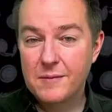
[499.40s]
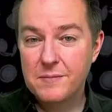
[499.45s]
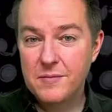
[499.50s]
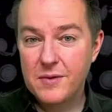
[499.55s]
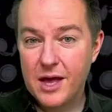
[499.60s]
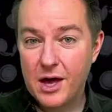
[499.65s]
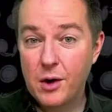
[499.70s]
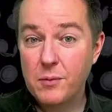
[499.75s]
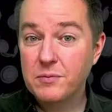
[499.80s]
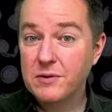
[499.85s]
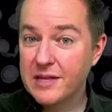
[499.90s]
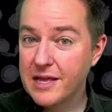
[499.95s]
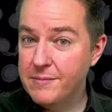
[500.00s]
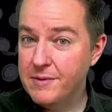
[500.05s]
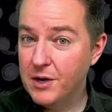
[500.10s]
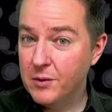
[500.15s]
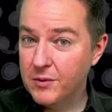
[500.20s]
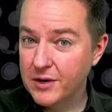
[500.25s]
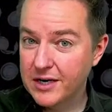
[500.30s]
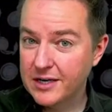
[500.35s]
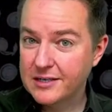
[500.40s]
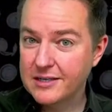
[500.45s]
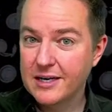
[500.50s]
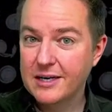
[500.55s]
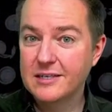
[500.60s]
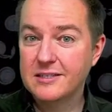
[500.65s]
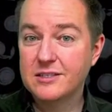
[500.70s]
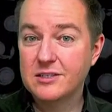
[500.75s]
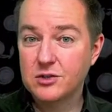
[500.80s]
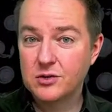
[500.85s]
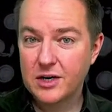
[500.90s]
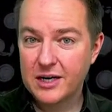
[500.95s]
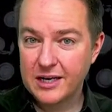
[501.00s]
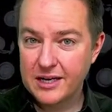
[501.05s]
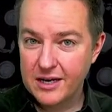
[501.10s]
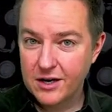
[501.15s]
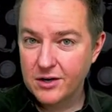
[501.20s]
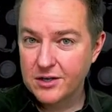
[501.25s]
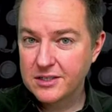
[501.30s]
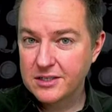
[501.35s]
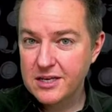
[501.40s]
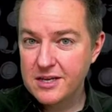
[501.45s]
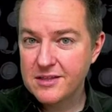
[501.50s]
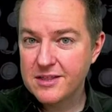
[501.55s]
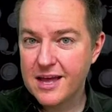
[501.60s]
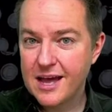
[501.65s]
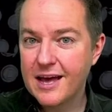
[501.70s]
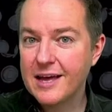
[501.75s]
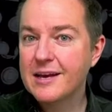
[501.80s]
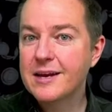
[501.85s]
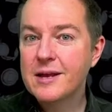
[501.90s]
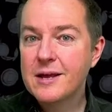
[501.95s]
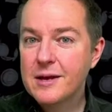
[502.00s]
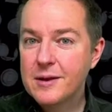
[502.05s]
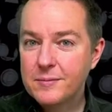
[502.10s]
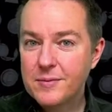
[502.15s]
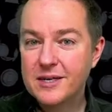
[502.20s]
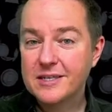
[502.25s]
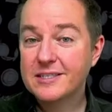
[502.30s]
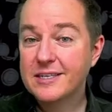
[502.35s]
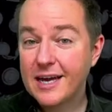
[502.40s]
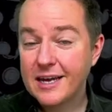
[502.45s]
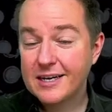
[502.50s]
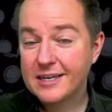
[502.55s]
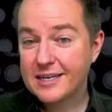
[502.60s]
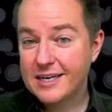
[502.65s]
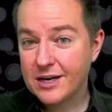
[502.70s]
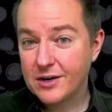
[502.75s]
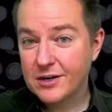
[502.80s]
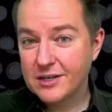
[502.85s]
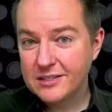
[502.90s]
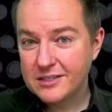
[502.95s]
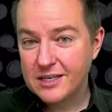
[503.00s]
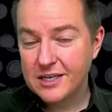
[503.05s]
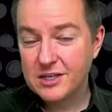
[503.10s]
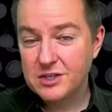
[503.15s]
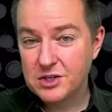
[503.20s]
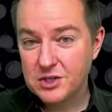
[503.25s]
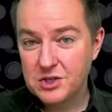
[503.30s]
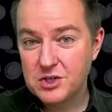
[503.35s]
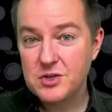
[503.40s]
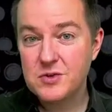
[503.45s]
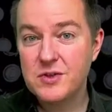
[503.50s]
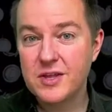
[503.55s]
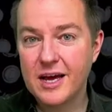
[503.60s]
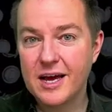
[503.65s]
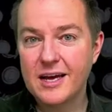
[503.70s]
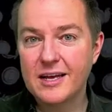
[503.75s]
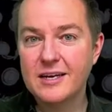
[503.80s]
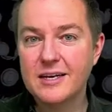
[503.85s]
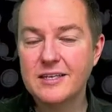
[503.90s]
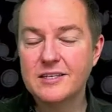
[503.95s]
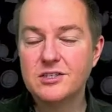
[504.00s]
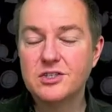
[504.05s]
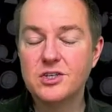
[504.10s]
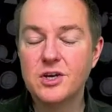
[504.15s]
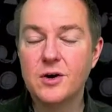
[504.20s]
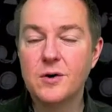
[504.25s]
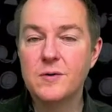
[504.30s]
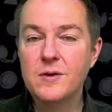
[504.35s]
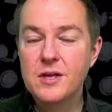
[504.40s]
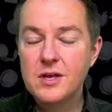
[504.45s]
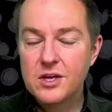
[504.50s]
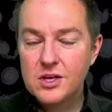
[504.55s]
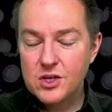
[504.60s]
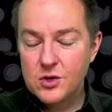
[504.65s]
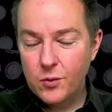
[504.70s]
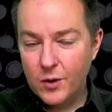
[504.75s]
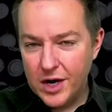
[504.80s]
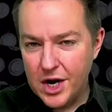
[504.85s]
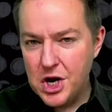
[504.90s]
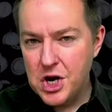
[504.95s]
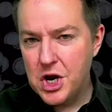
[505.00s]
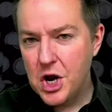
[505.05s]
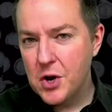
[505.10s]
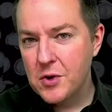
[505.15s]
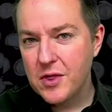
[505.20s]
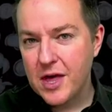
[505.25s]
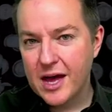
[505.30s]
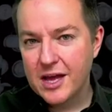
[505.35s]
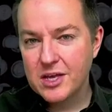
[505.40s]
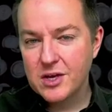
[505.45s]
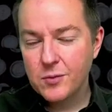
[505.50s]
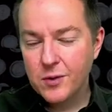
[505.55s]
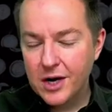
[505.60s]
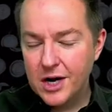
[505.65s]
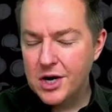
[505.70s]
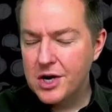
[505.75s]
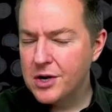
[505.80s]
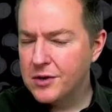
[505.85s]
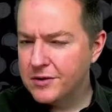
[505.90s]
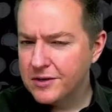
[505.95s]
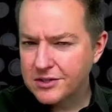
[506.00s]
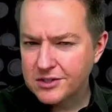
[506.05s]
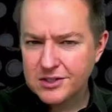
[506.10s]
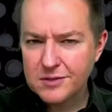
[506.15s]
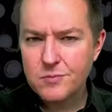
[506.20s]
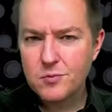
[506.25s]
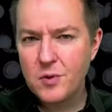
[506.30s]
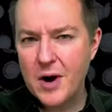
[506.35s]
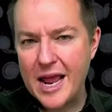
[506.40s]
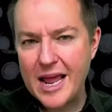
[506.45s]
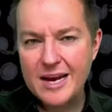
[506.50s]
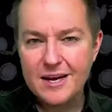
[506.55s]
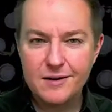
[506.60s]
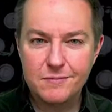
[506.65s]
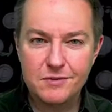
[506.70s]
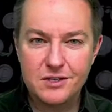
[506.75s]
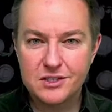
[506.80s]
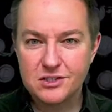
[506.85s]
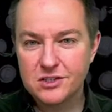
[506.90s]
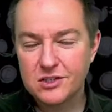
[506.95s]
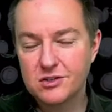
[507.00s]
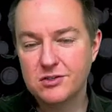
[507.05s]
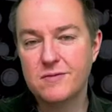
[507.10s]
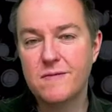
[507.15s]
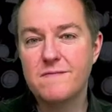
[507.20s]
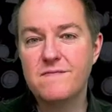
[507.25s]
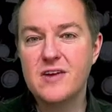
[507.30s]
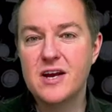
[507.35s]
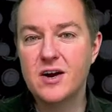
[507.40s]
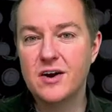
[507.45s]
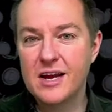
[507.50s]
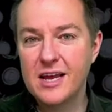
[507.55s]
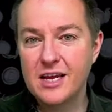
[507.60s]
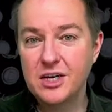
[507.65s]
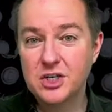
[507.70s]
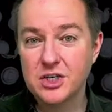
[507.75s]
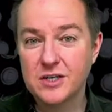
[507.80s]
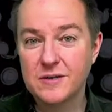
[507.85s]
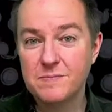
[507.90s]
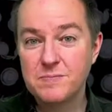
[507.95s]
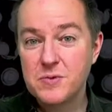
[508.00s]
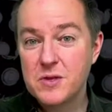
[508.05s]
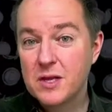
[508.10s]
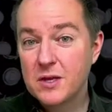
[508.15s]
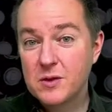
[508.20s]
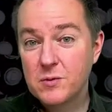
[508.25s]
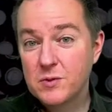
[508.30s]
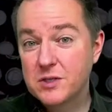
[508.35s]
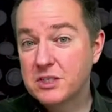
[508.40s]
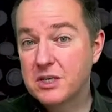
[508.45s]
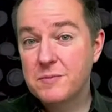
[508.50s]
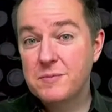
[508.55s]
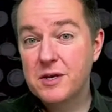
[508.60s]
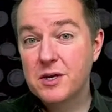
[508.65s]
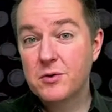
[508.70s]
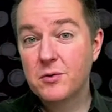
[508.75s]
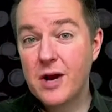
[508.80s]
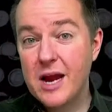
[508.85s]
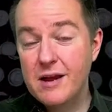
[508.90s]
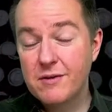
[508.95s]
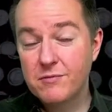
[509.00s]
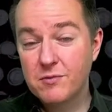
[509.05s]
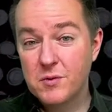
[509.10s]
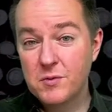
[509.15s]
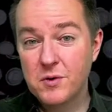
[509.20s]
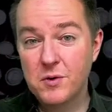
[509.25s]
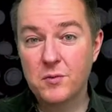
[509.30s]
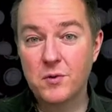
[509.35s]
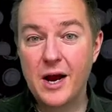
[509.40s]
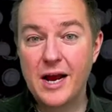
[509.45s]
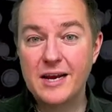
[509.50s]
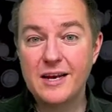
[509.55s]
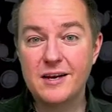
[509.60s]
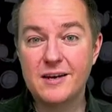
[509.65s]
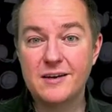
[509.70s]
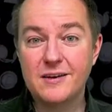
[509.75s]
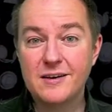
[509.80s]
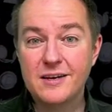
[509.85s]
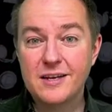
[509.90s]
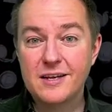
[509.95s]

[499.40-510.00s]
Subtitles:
help limit what it does and try to guarantee that, but it's not guaranteed to do that. And so you want to know that. You want to know there's some randomness, there's some variation, which can be great when we're writing,